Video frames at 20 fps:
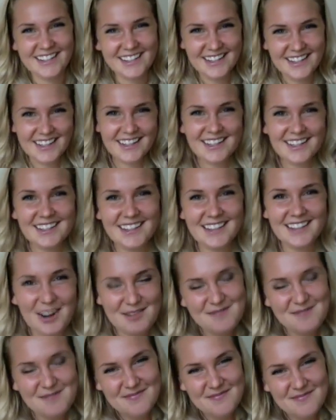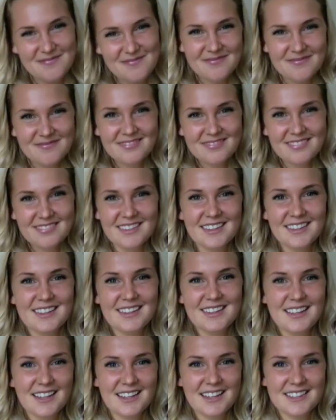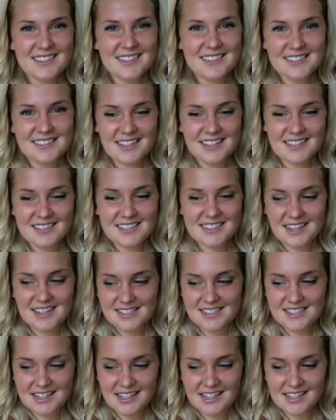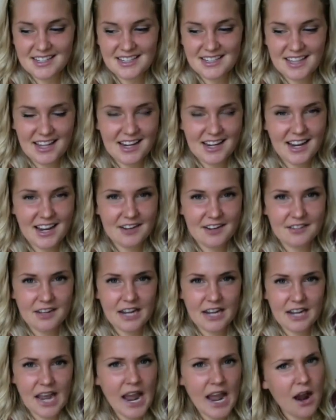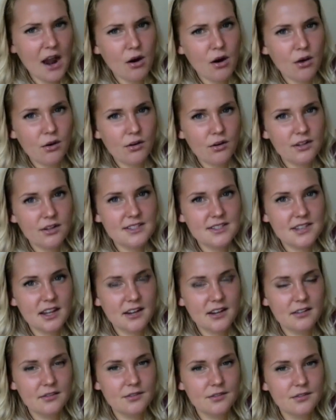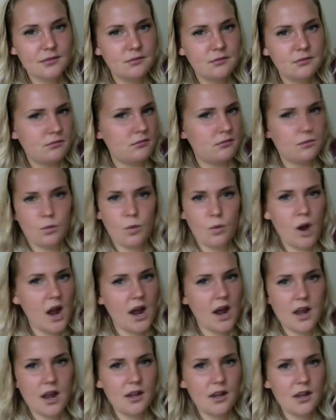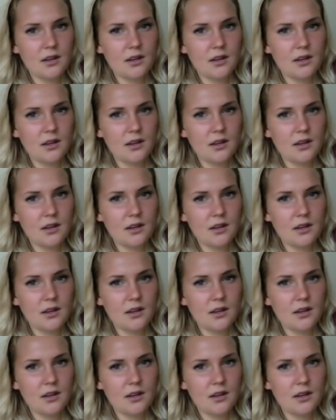Yeah. It's nice to get to that kind of how instead of why.